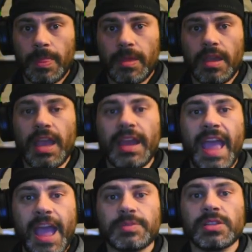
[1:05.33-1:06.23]
an
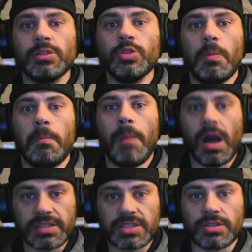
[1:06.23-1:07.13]
absolute
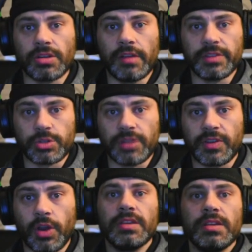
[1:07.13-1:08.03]
monster of a drift
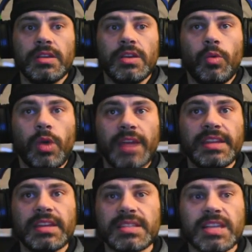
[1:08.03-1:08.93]
car. What I
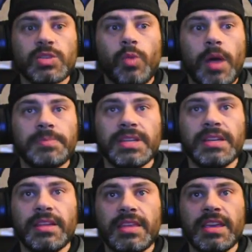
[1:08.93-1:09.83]
did is I swapped
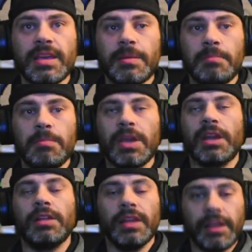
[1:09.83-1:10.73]
in the
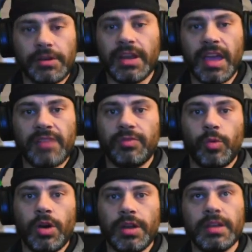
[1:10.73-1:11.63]
McLaren
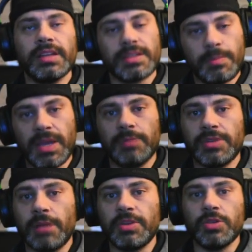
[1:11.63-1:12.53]
F1. It's a
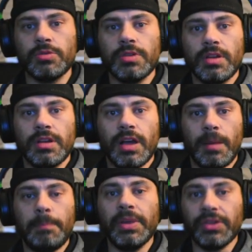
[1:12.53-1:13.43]
BMW
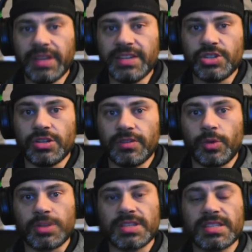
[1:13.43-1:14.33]
built engine, of
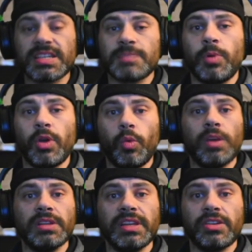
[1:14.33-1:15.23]
course, a
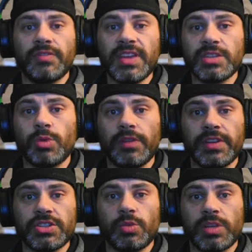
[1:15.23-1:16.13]
6.1 liter V12
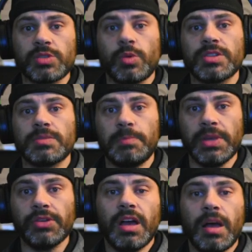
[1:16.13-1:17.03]
engine, which was
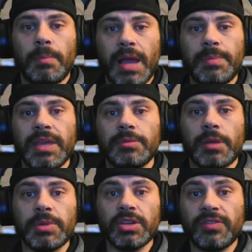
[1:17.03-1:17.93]
built by
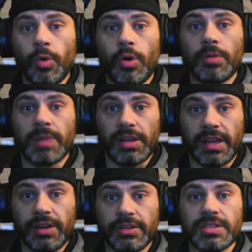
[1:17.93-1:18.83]
BMW for
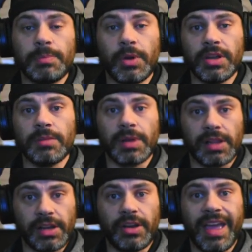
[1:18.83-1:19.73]
McLaren to put in the
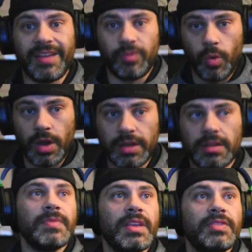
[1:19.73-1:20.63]
McLaren F1.
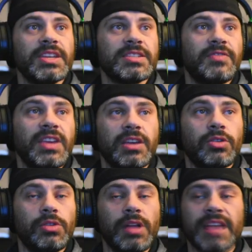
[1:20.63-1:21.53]
This
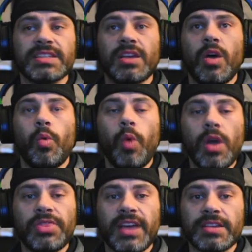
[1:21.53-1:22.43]
vehicle has
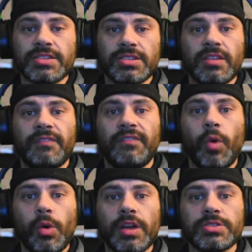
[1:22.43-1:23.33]

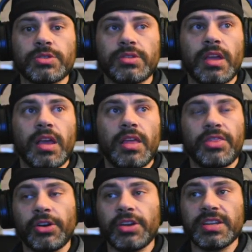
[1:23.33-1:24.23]

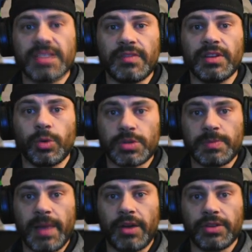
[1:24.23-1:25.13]
1,437
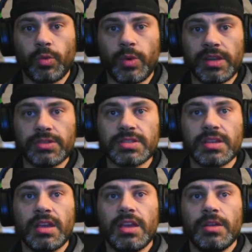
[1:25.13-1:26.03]
horsepower at the wheels.
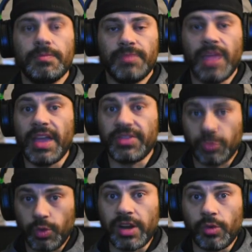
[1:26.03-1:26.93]
At the
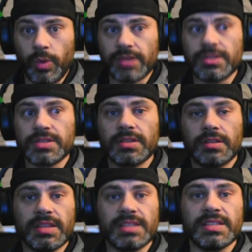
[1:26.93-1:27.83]
rear wheels,
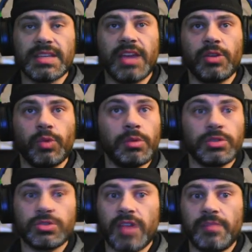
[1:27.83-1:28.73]
this is a rear-wheel
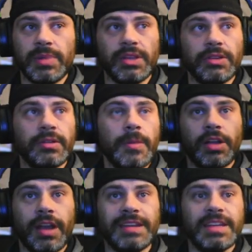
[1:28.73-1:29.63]
drive build.
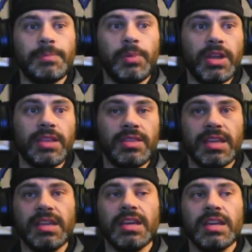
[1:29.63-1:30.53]
I did put in
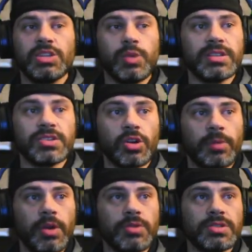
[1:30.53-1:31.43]
the twin
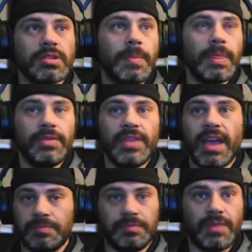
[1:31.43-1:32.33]
turbos.
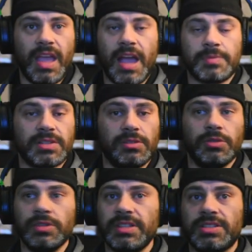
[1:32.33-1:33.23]
That
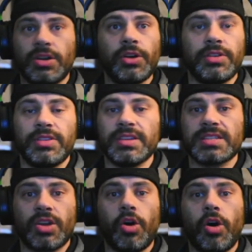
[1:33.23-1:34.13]
absolutely turned
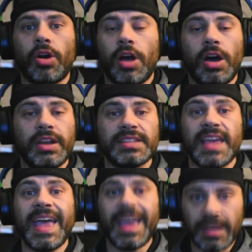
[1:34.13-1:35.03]
this car on its
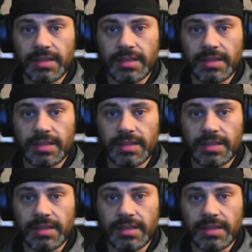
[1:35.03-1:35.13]
head.